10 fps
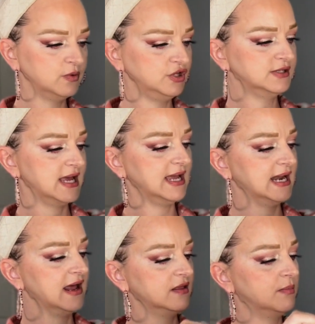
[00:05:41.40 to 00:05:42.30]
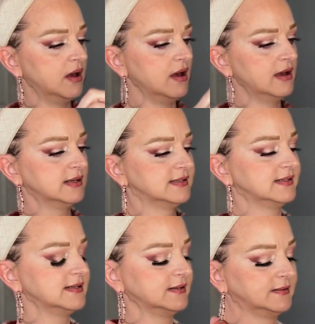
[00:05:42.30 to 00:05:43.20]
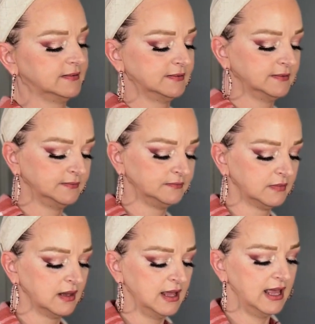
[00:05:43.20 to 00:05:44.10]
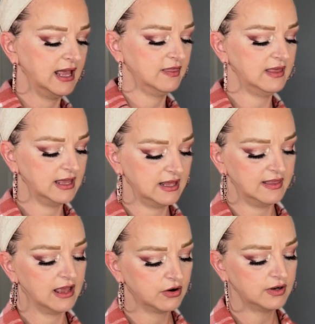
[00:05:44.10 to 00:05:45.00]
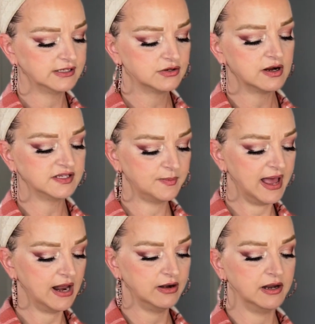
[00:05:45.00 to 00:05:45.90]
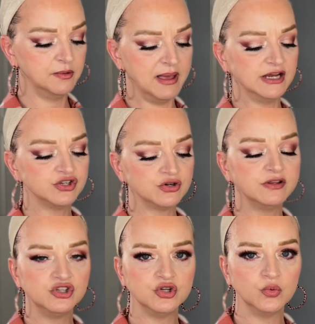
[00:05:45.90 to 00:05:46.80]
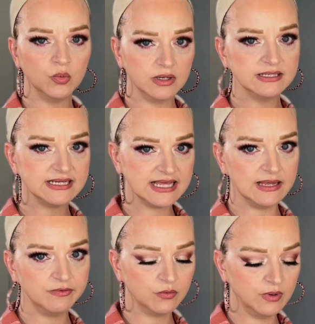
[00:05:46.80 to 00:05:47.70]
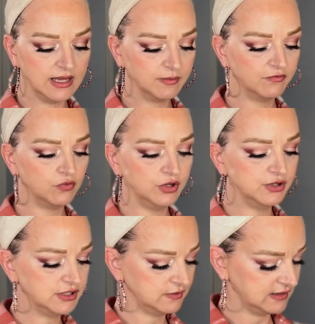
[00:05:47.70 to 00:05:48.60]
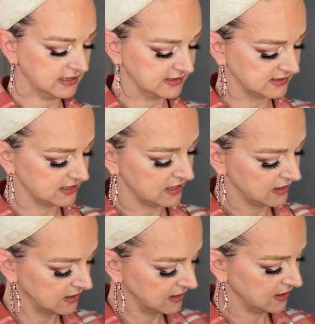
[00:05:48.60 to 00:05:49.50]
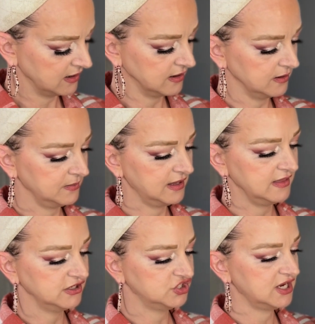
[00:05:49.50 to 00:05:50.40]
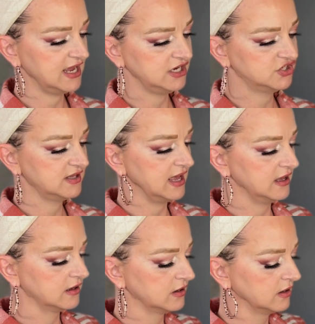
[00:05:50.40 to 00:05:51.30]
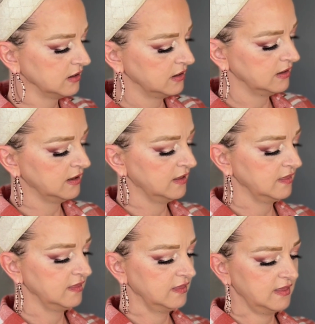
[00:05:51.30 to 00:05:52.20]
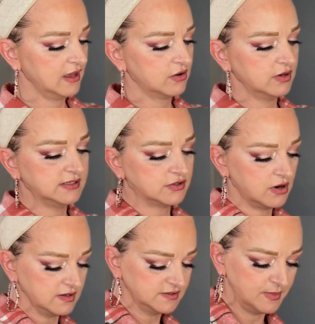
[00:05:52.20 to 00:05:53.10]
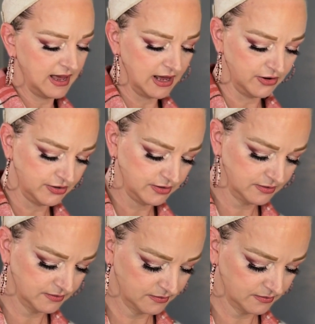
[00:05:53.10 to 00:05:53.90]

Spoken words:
when you take it out of the box. And then that crisscross pattern. Now make sure that you want to keep the wig before you do this. And then change that crisscross pattern.